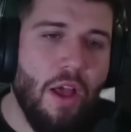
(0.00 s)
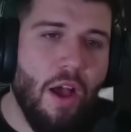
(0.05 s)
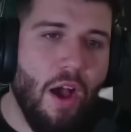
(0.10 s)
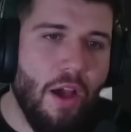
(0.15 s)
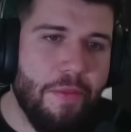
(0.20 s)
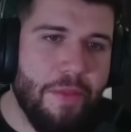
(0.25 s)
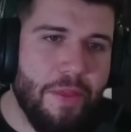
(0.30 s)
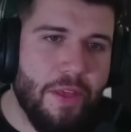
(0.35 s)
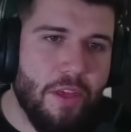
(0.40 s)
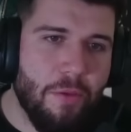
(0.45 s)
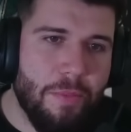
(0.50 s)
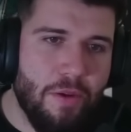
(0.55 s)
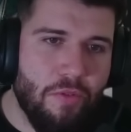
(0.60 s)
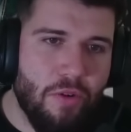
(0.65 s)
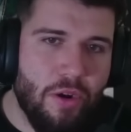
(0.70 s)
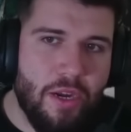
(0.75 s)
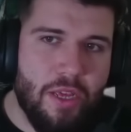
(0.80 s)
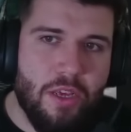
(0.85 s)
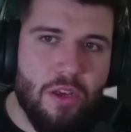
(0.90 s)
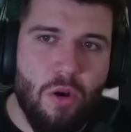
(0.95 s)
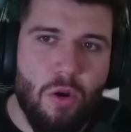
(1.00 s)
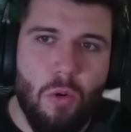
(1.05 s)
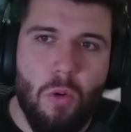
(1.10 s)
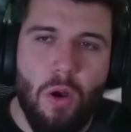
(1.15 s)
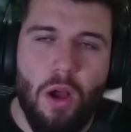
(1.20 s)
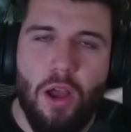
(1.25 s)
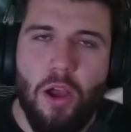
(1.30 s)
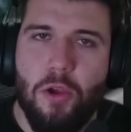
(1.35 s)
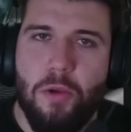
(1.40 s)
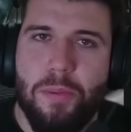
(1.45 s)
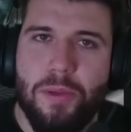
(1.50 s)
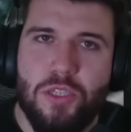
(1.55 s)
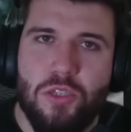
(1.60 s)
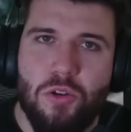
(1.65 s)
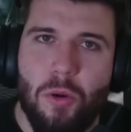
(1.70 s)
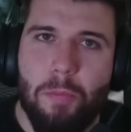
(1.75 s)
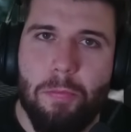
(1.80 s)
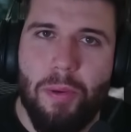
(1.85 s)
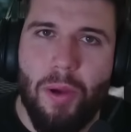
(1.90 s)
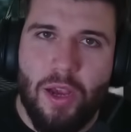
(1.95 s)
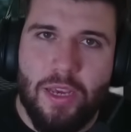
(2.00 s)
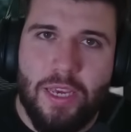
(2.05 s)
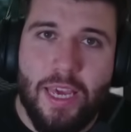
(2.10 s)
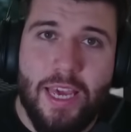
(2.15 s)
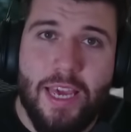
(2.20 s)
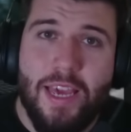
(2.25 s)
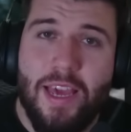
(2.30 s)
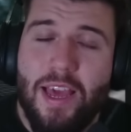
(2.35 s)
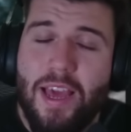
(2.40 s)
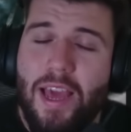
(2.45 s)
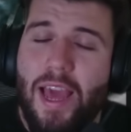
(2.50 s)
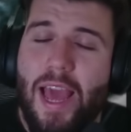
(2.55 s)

I think it'd be really cool. I hope it's not buggy.